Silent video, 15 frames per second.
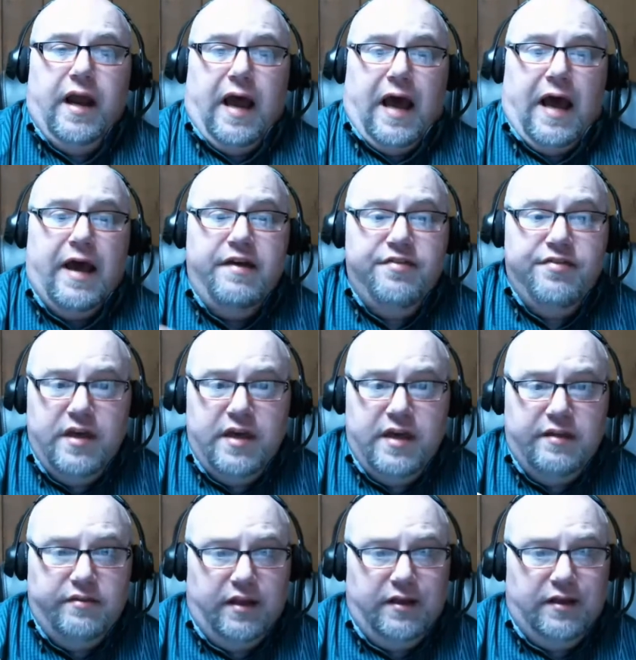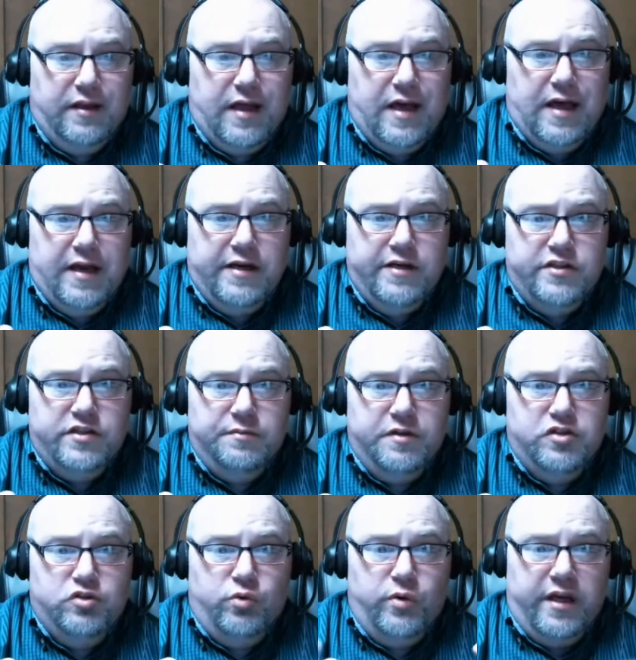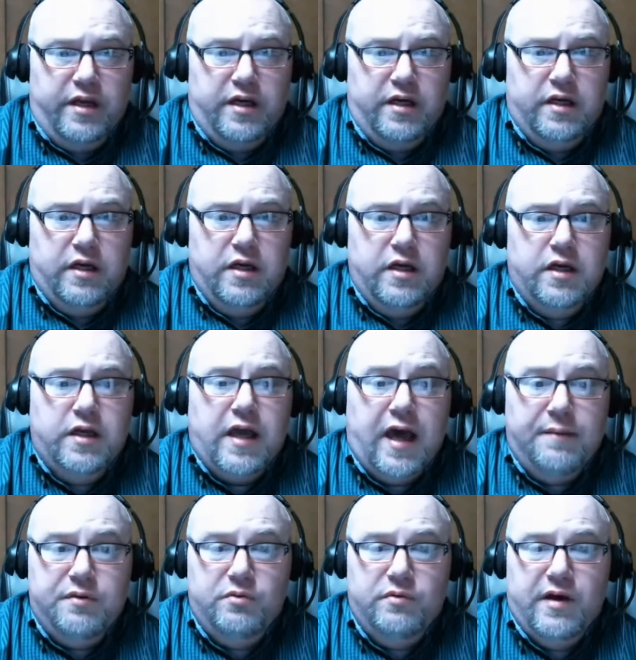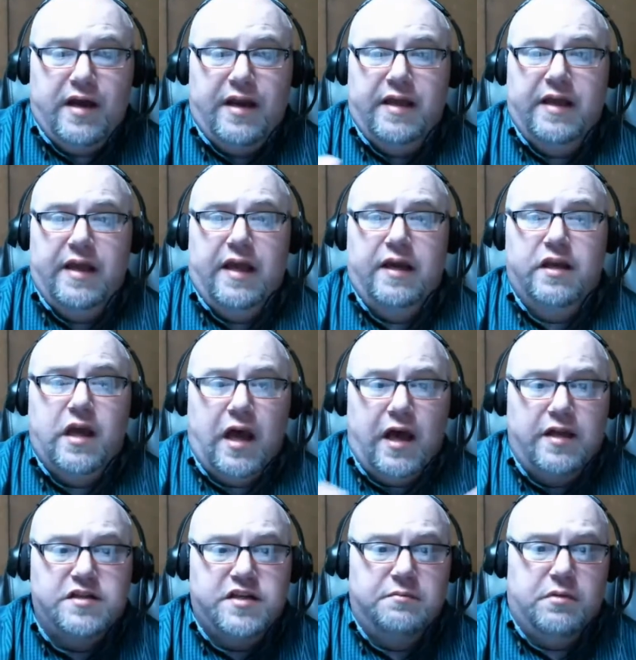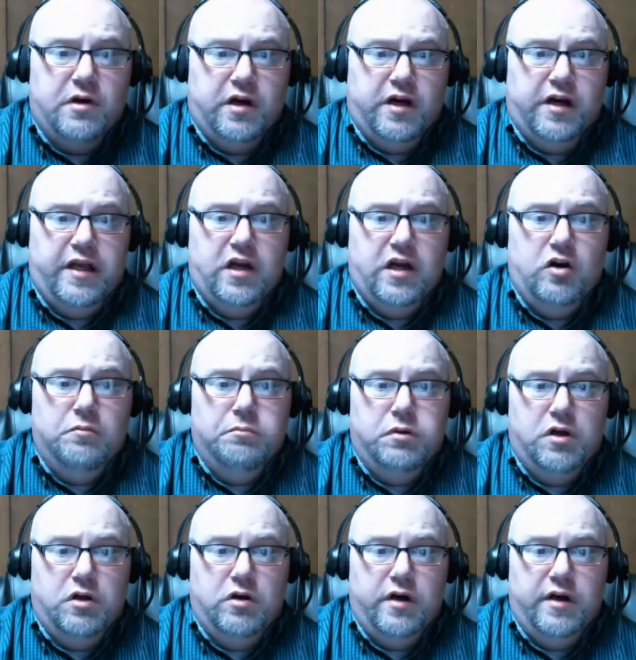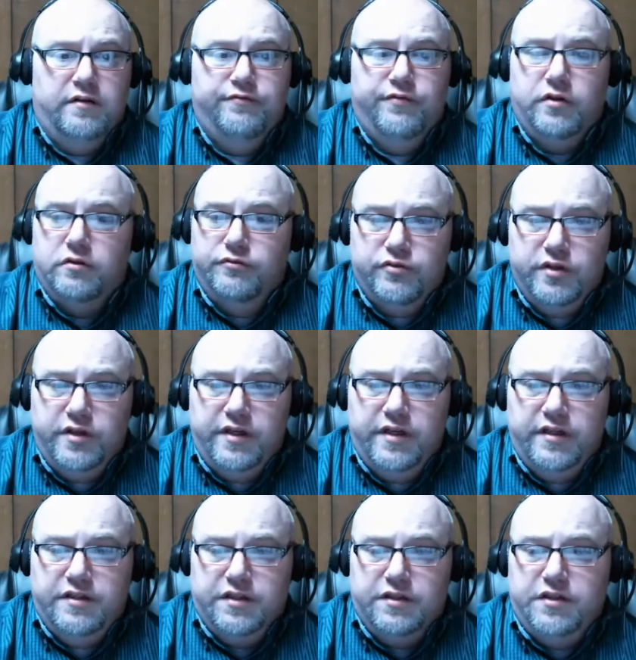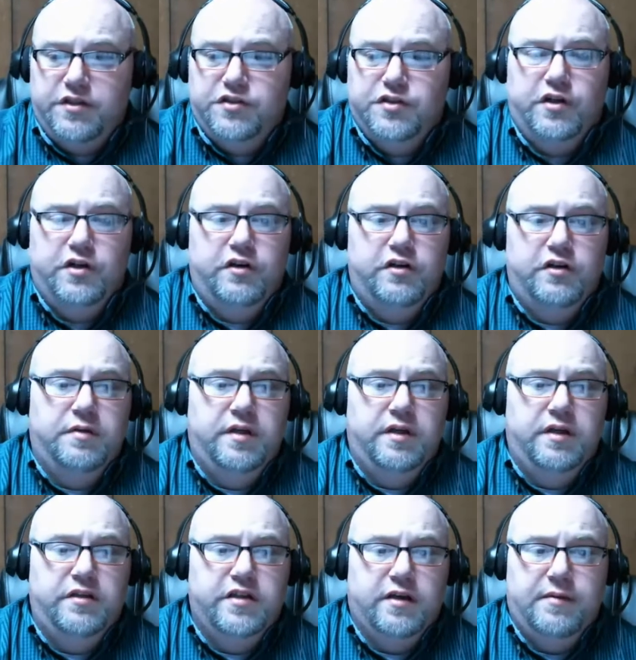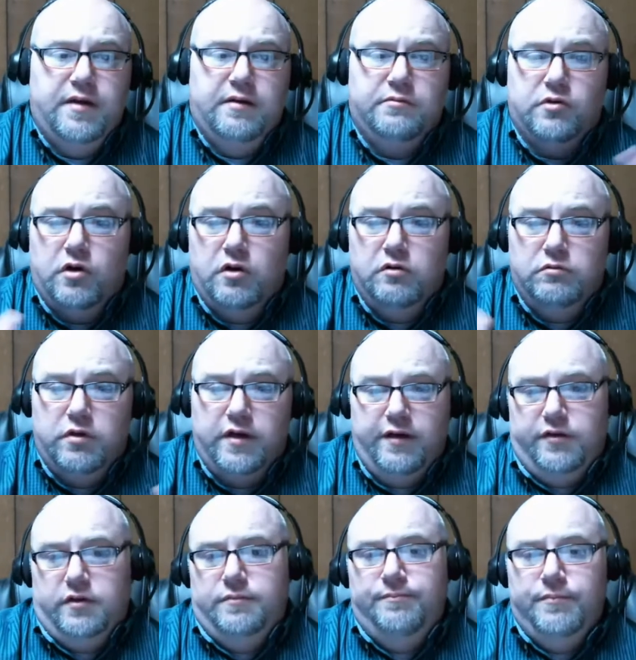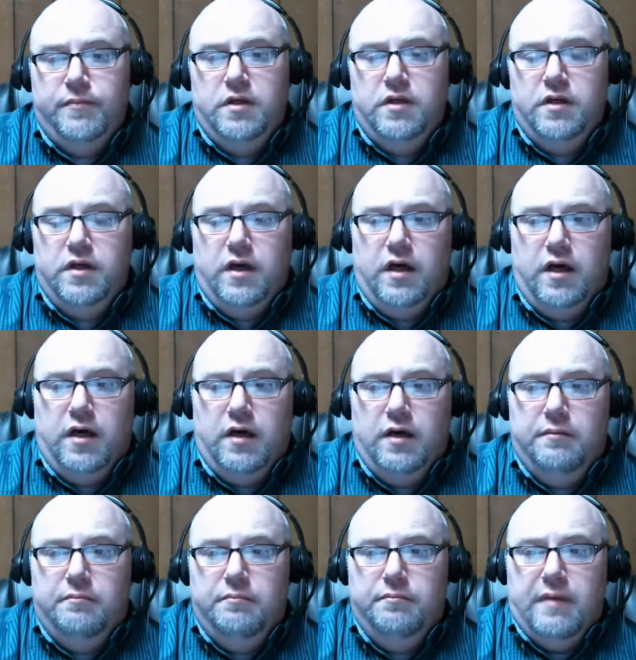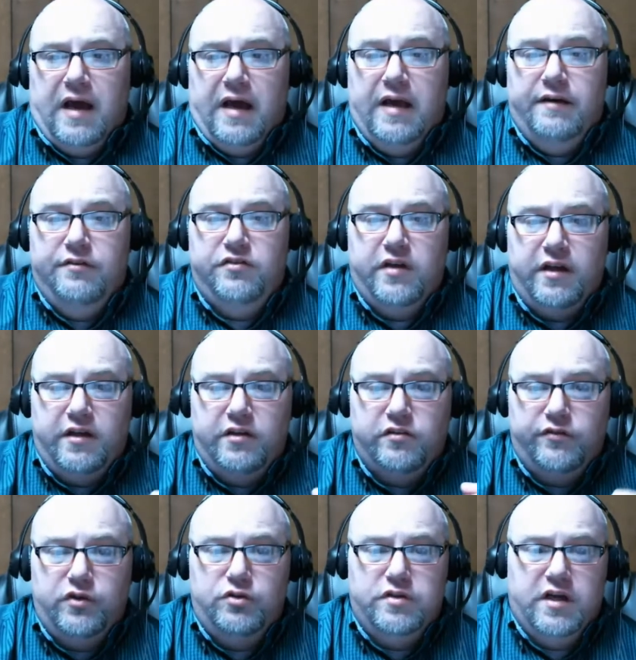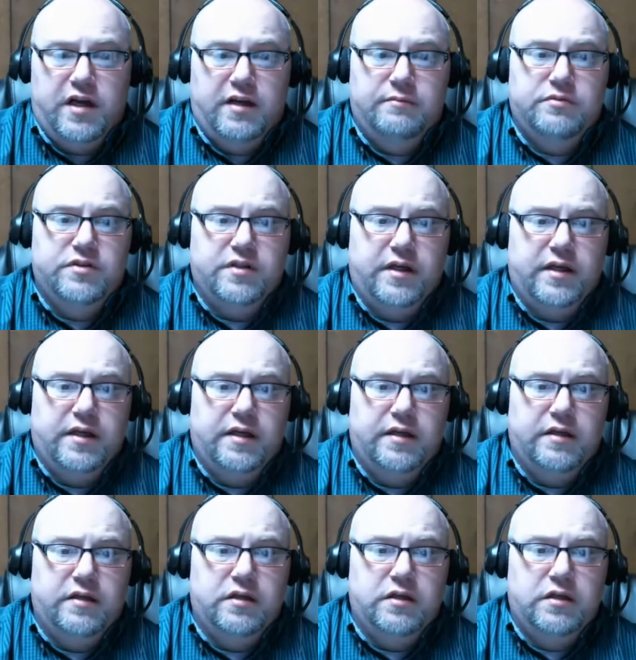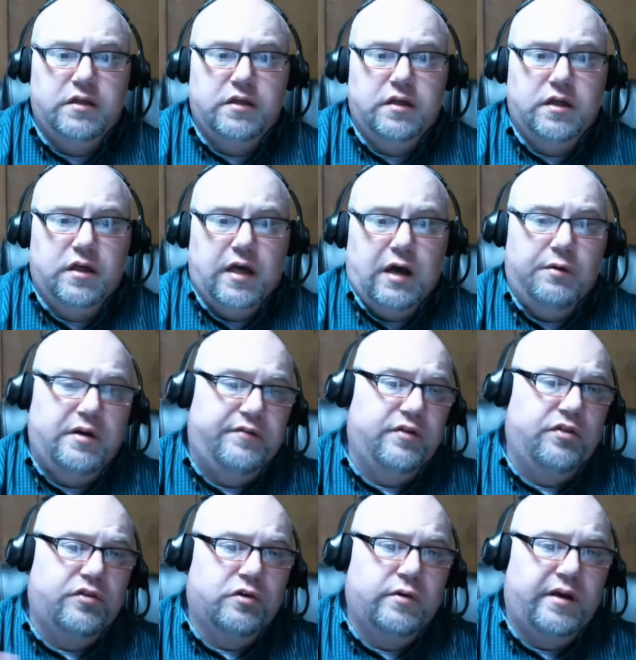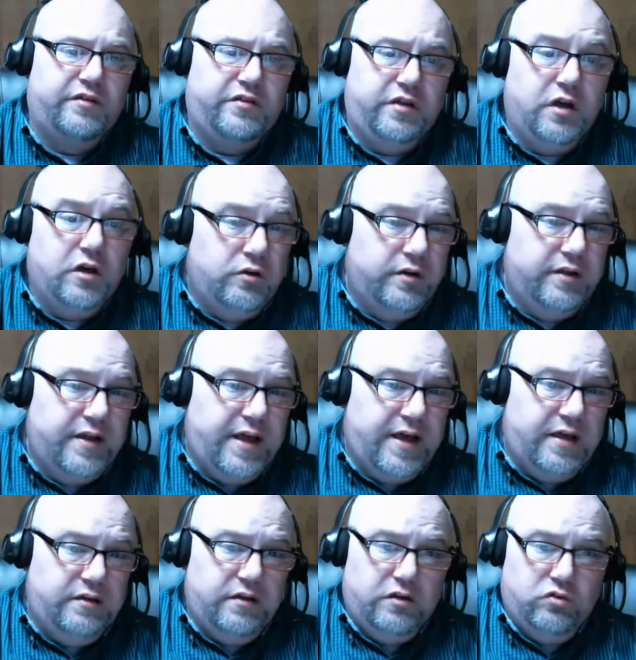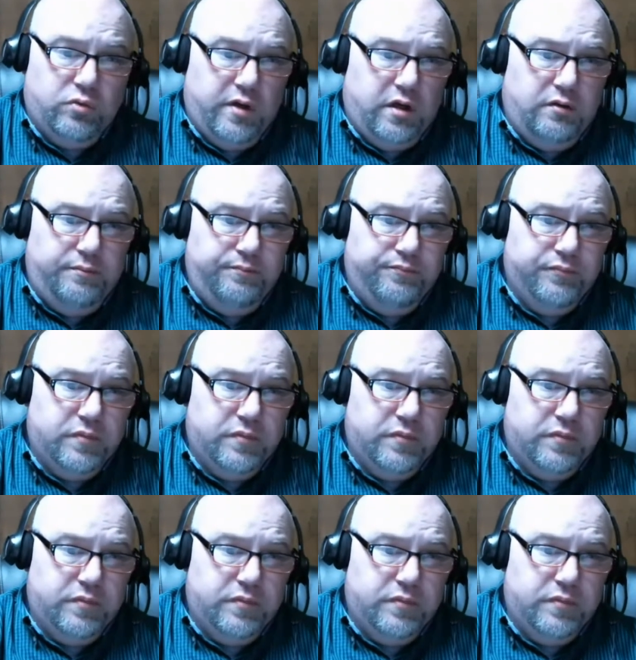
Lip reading: I think the lines between copywriting and content marketing are blurring. Feel free to disagree with me, tell me I'm wrong, whatever. I have said this a few times, and I would even throw SEO in that as well.